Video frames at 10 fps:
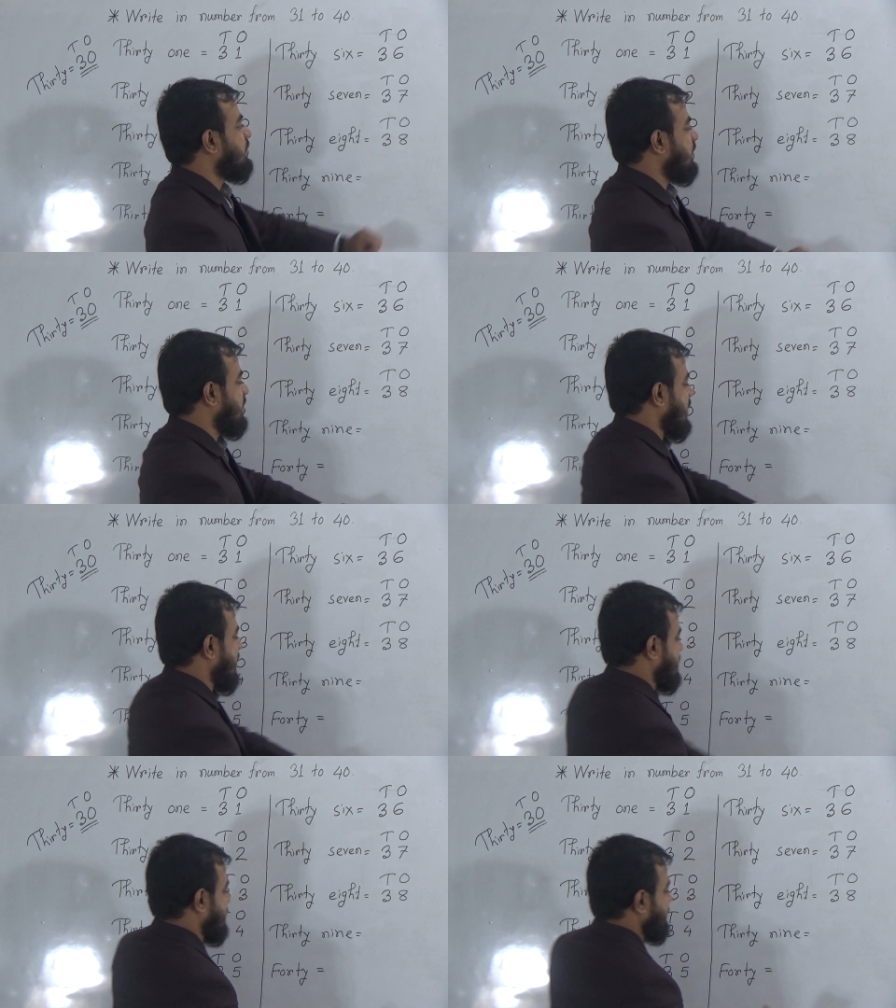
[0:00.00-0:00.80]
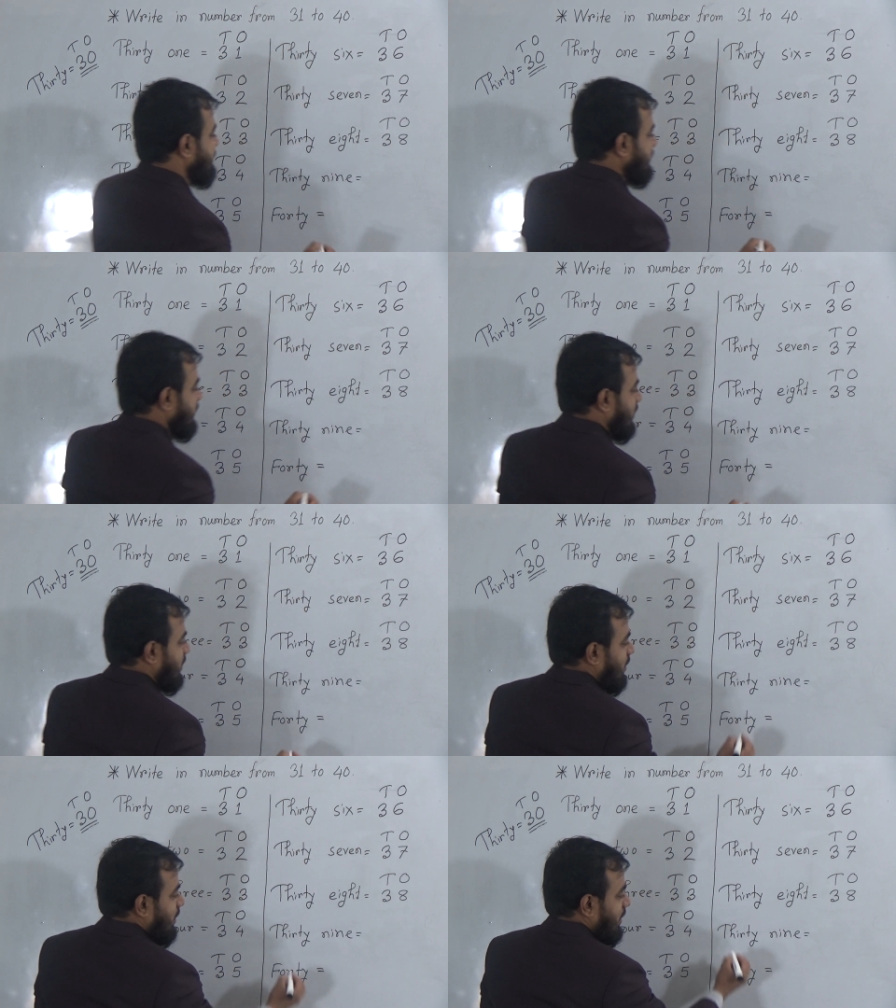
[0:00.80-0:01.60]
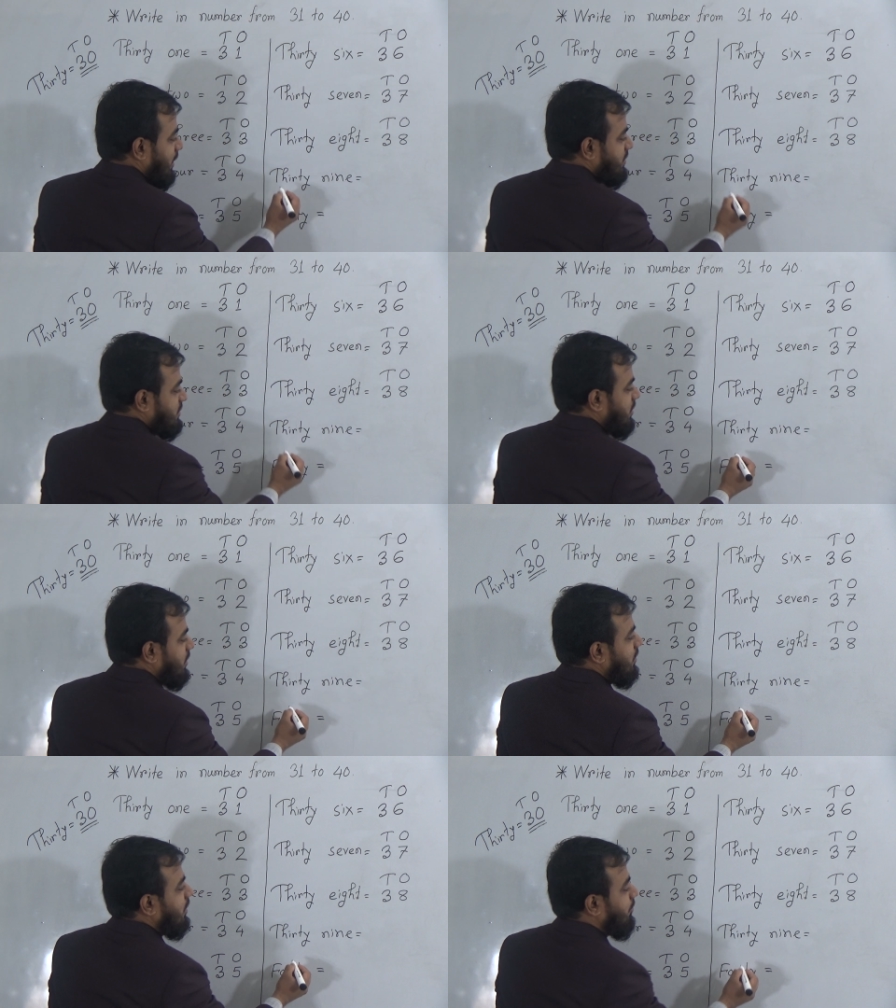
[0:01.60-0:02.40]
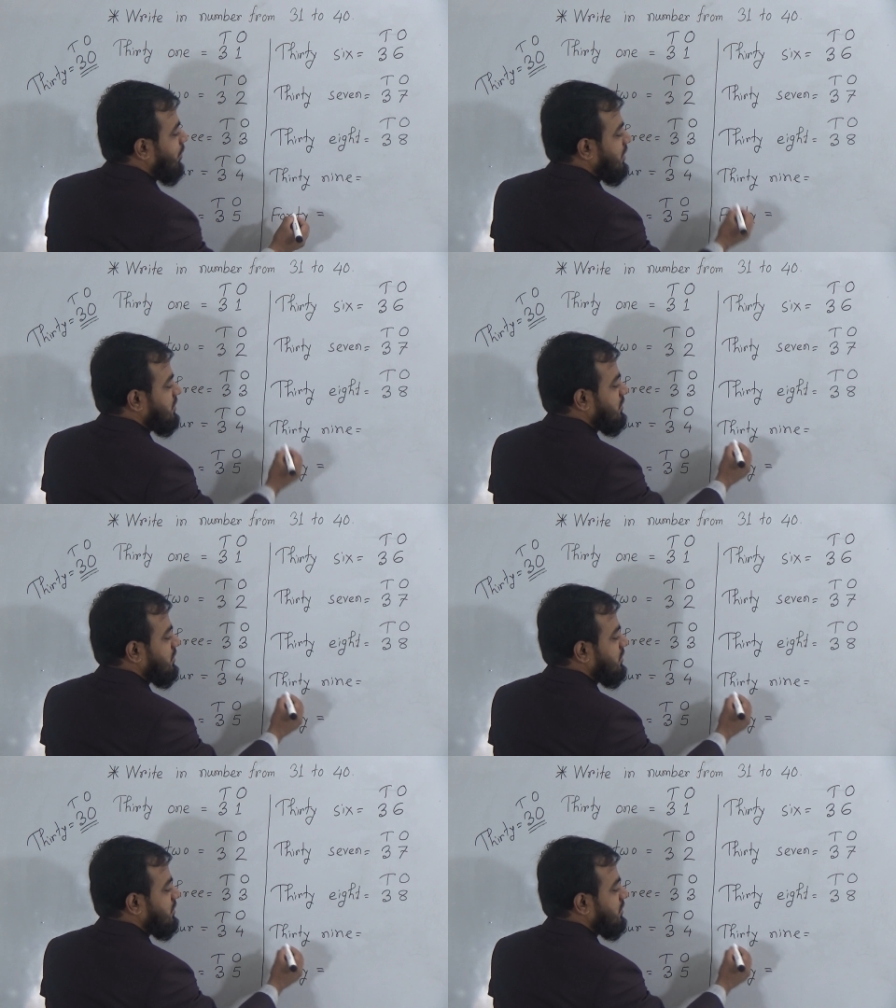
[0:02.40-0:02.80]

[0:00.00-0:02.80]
38. Next number is